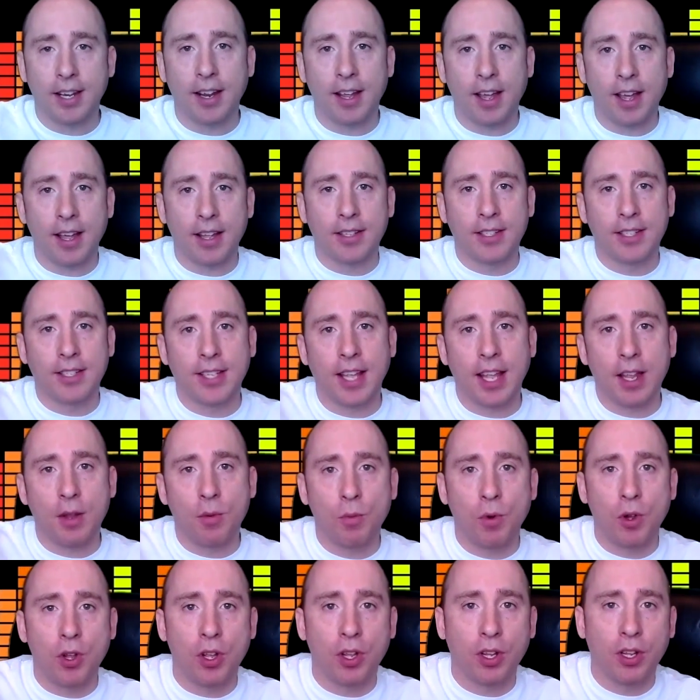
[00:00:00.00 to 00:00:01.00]
I'd say
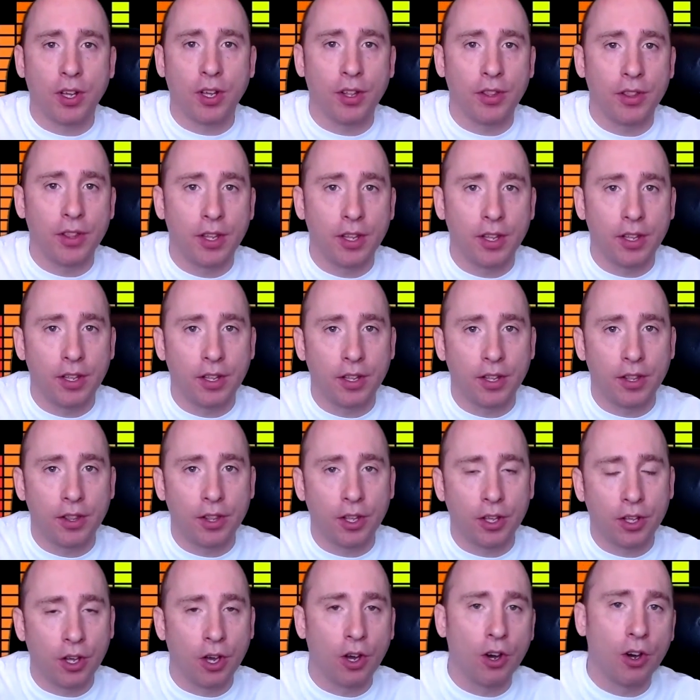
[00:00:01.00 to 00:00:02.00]
work on the
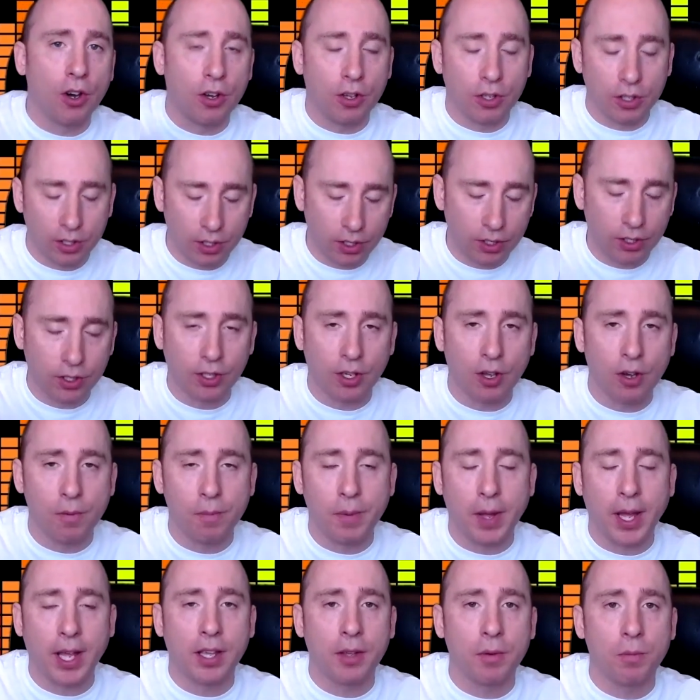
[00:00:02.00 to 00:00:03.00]
chords, go
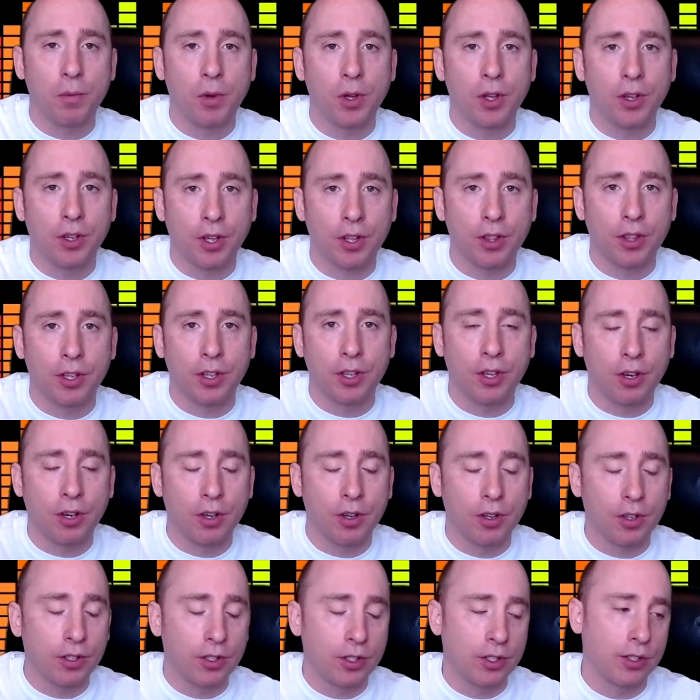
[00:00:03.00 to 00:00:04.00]
back and work on the
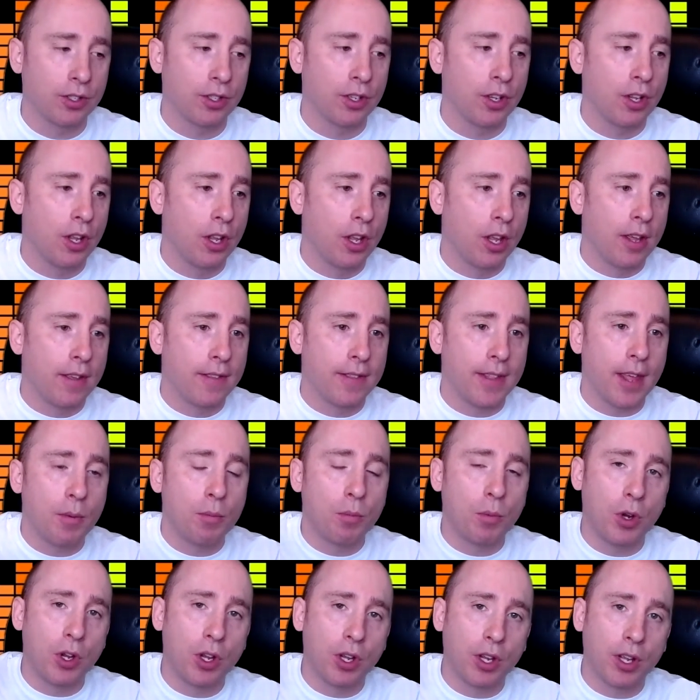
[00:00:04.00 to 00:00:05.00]
chords, then
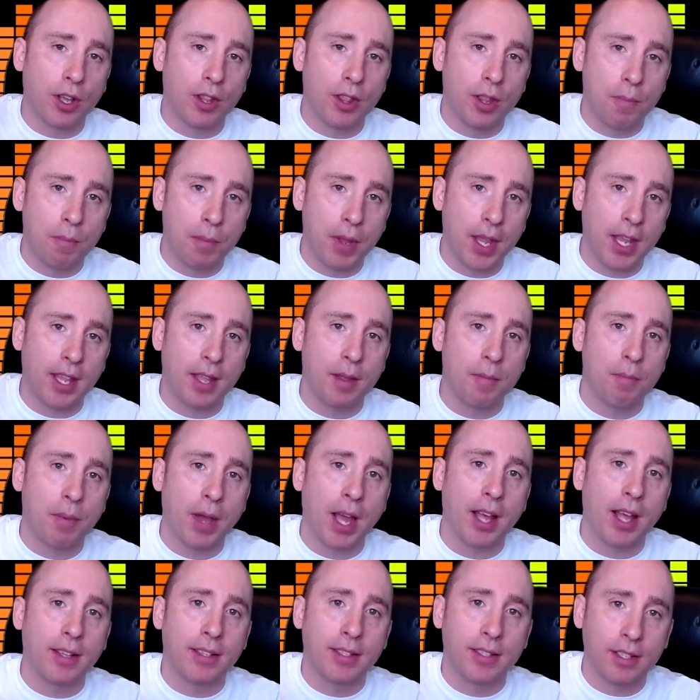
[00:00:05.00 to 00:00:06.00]
work on the picking
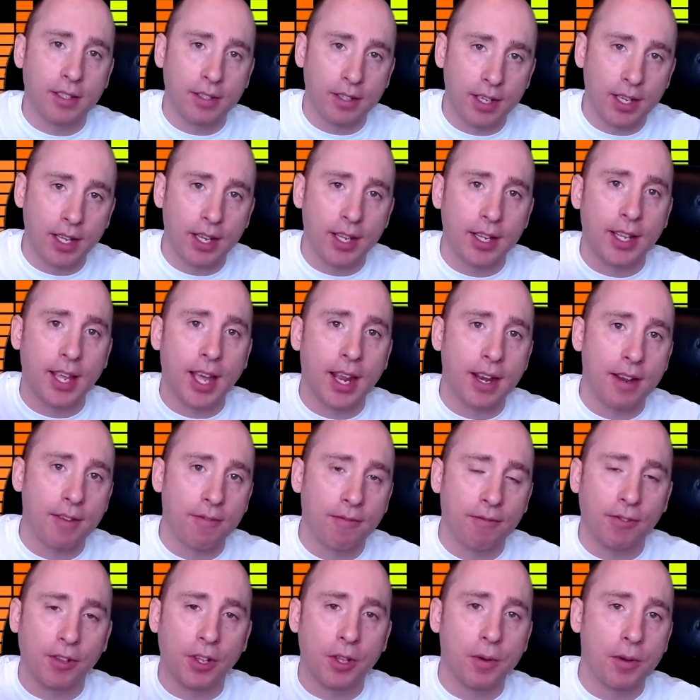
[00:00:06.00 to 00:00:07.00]
pattern until you can get it
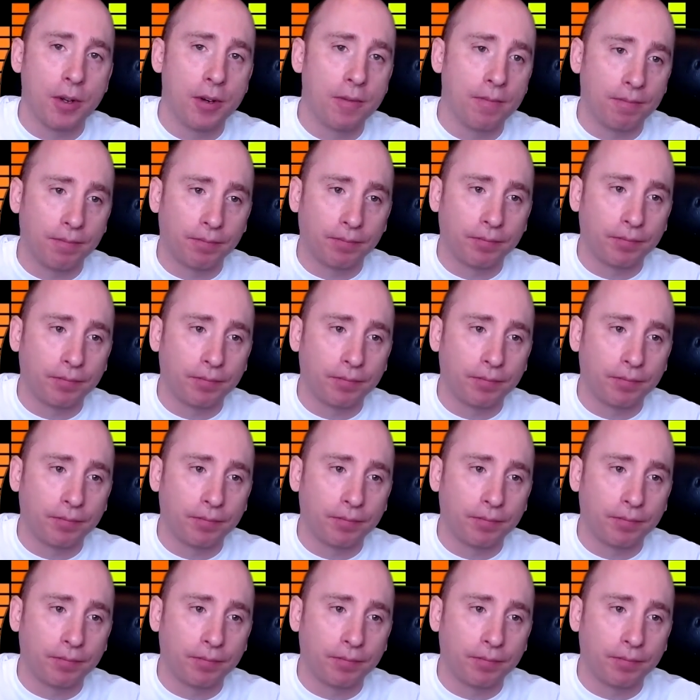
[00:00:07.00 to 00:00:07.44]
fluent,